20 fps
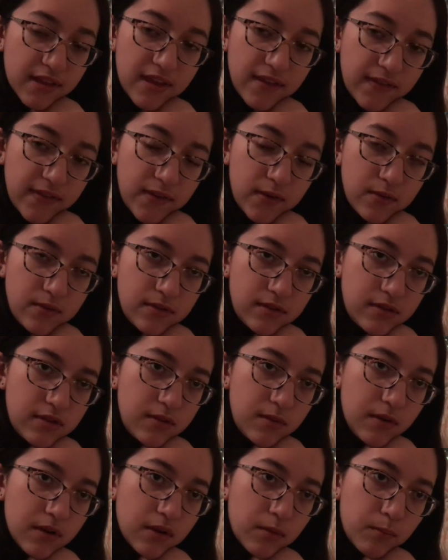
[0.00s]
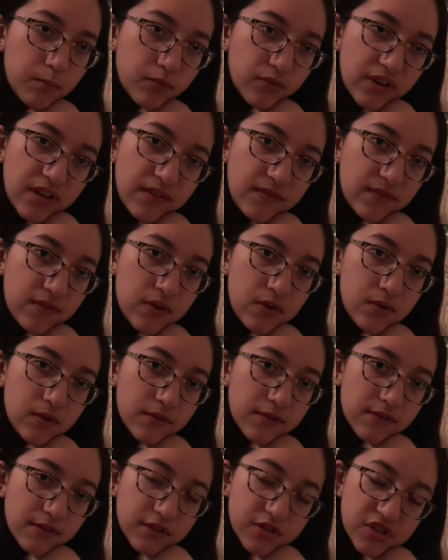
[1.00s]
If you do a brief
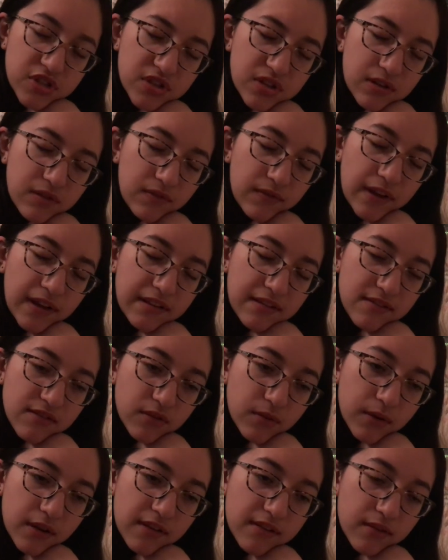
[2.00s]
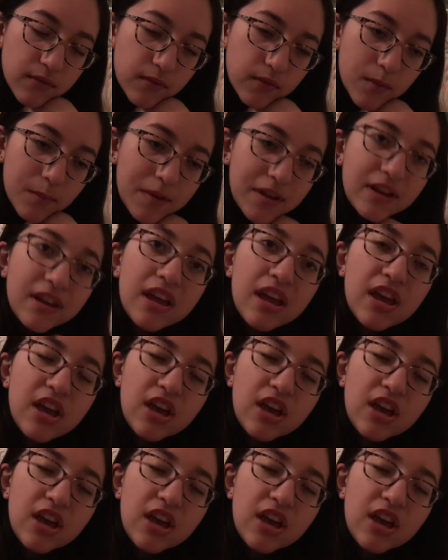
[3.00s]
Google search, you can find stories of women